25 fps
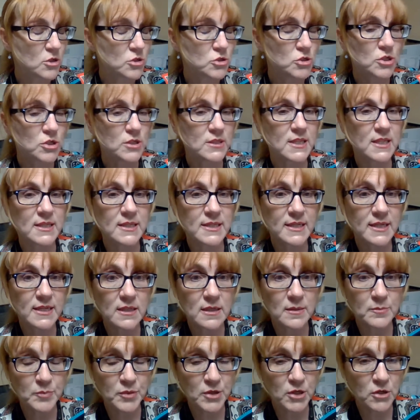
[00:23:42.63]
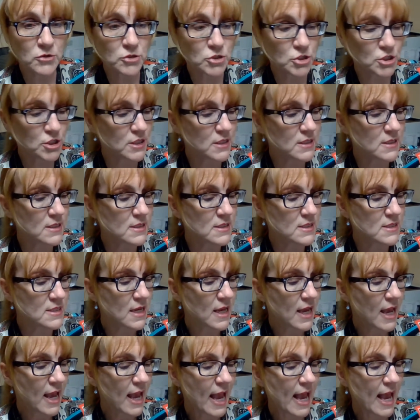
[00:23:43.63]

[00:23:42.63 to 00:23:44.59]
to the Lilliputians